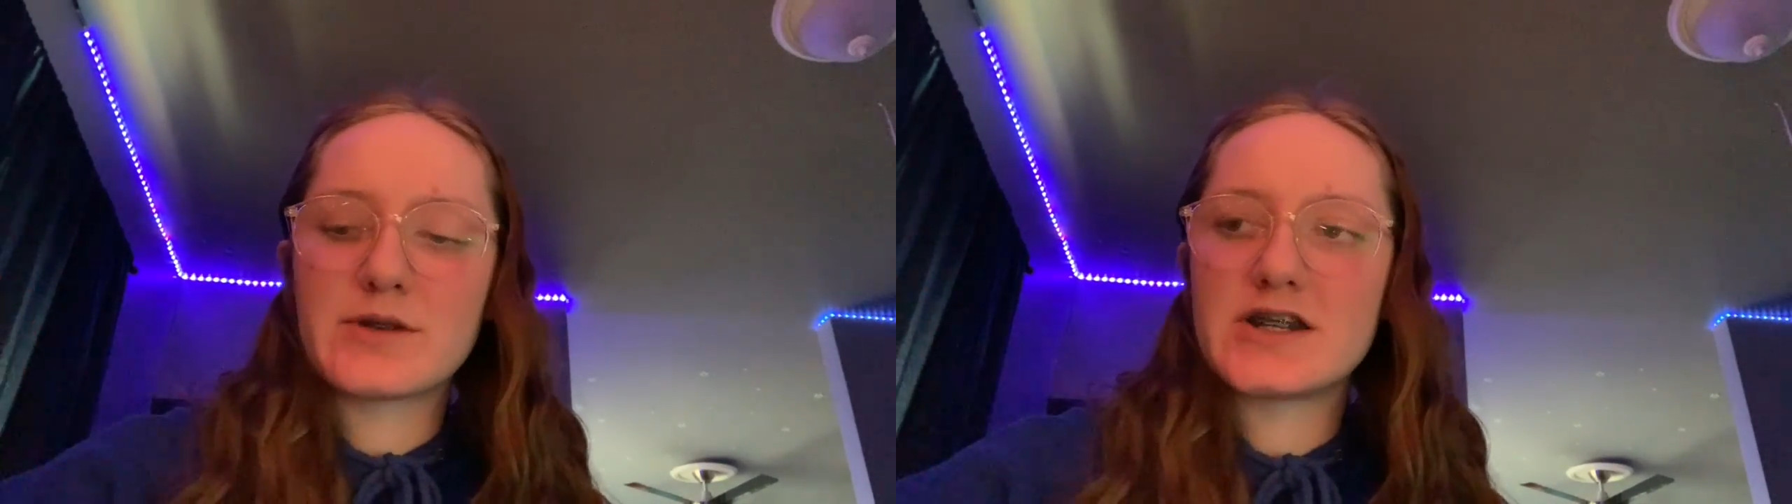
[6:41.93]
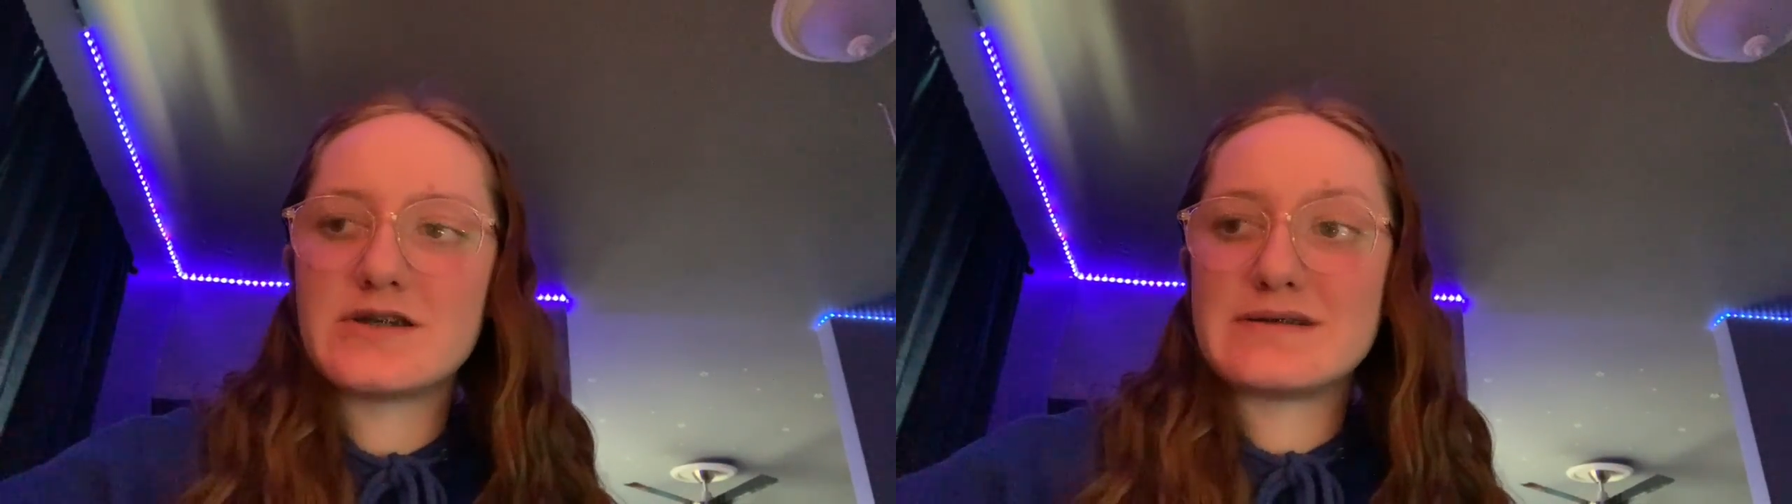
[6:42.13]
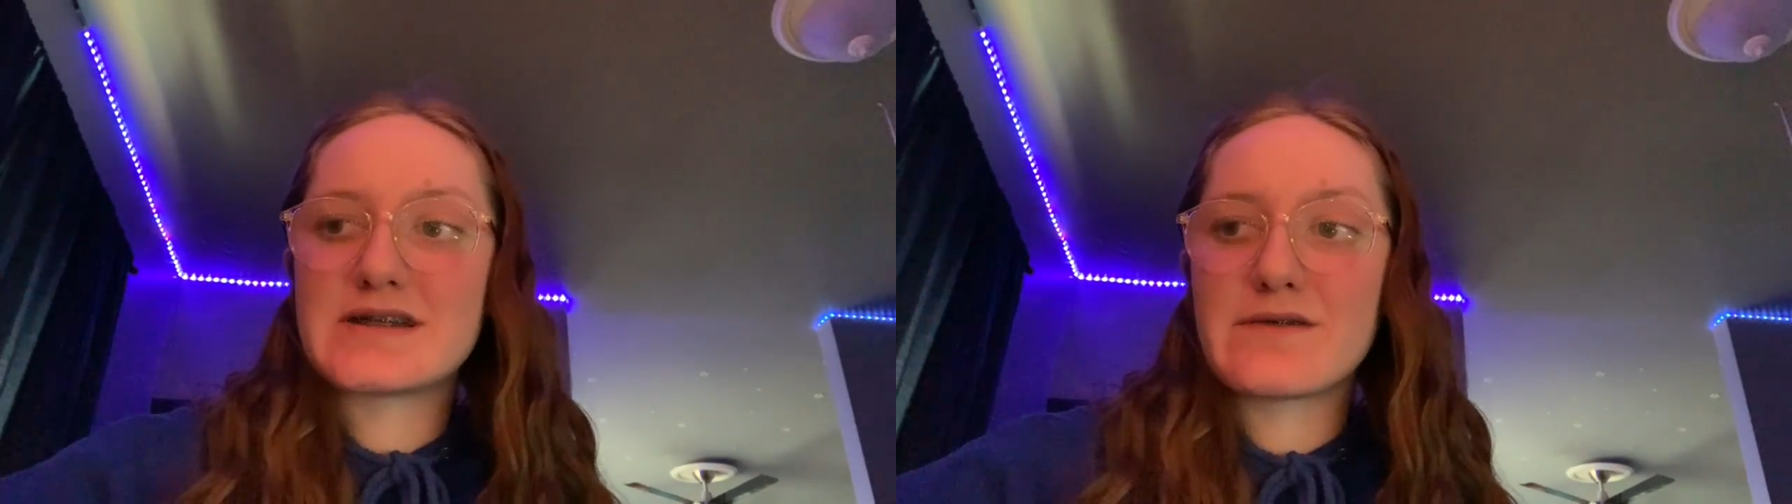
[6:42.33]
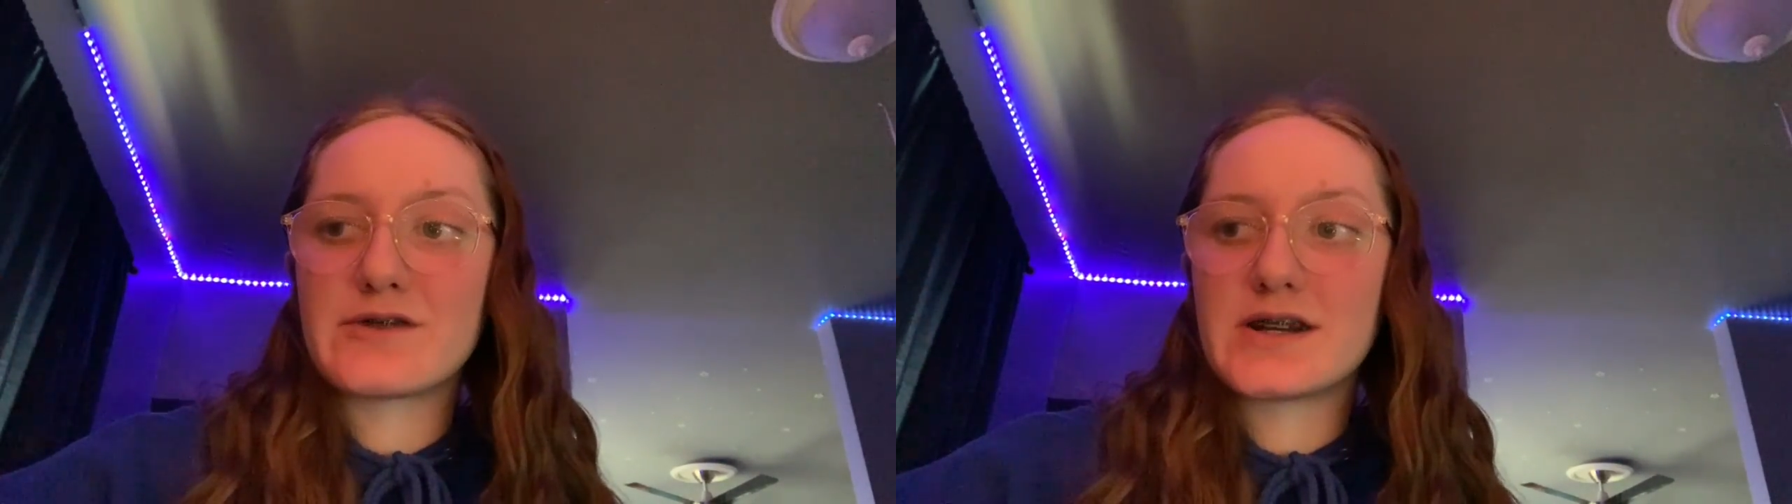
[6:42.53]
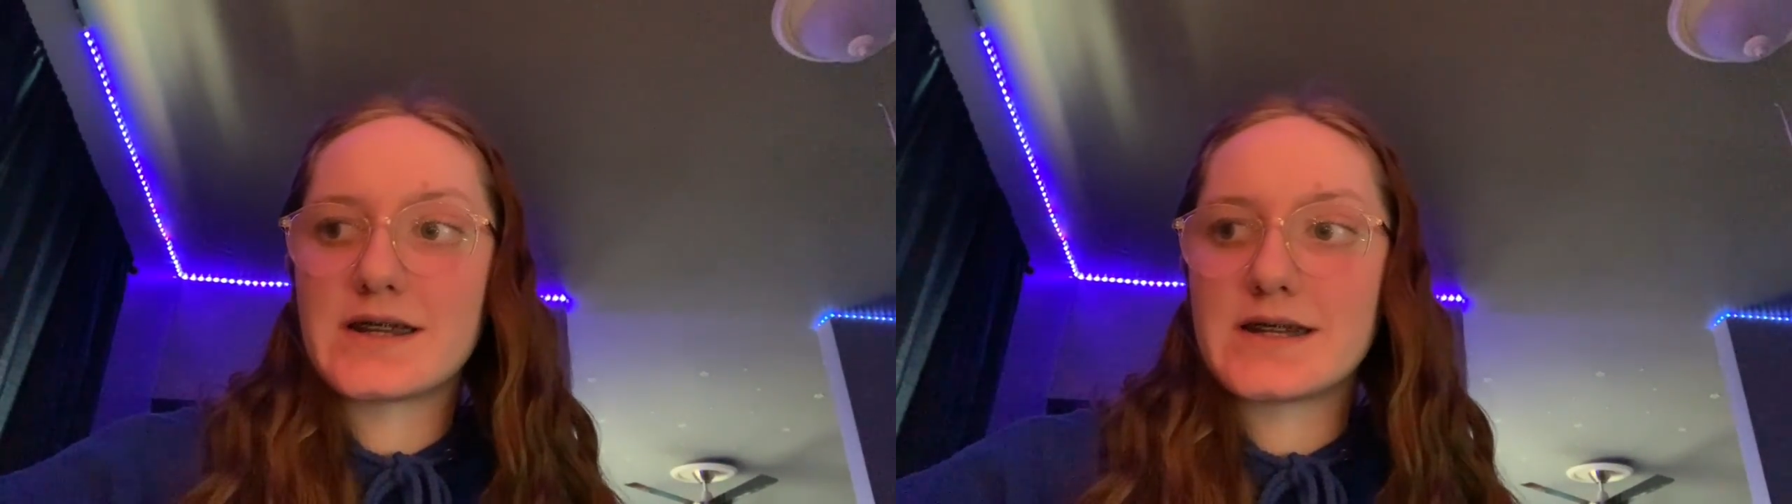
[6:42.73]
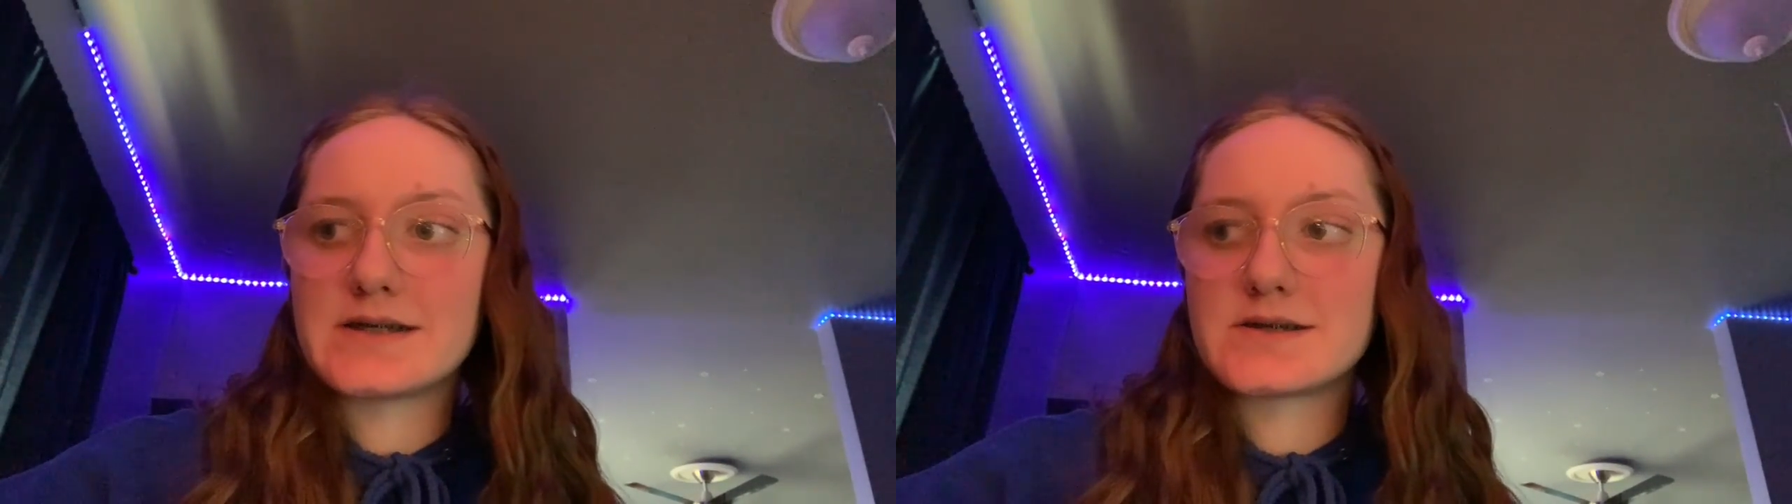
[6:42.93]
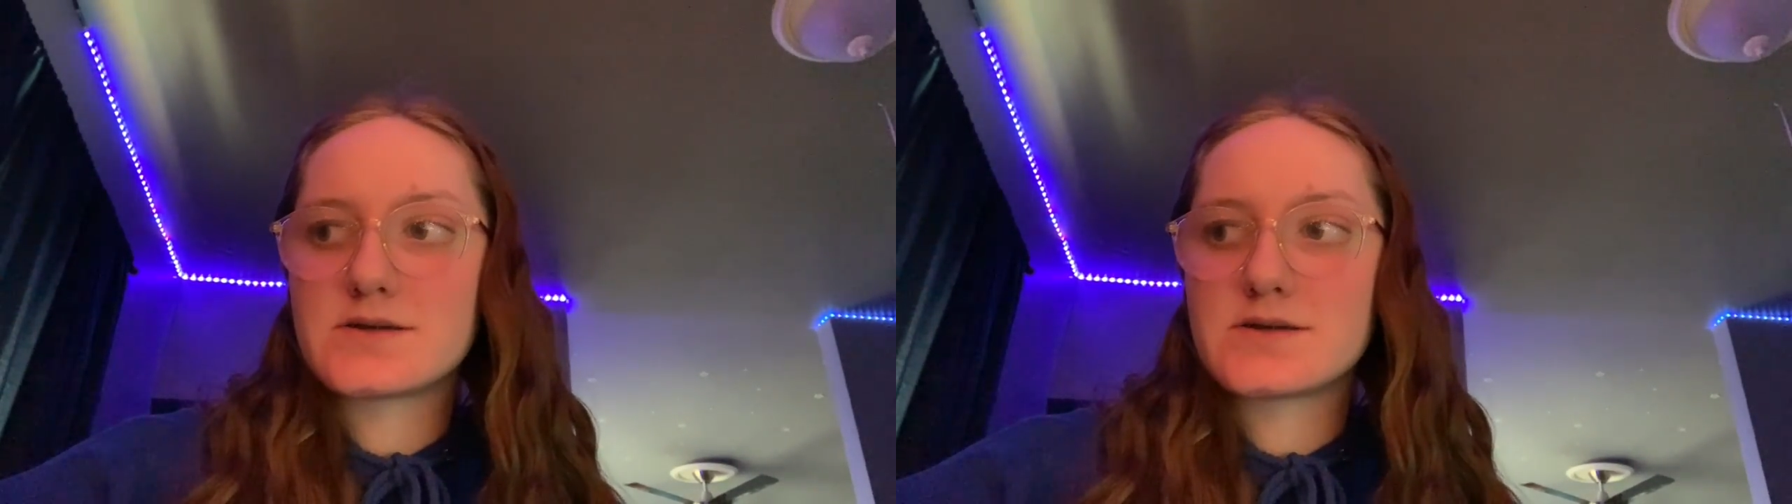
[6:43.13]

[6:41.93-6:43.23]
gonna do stuff for it like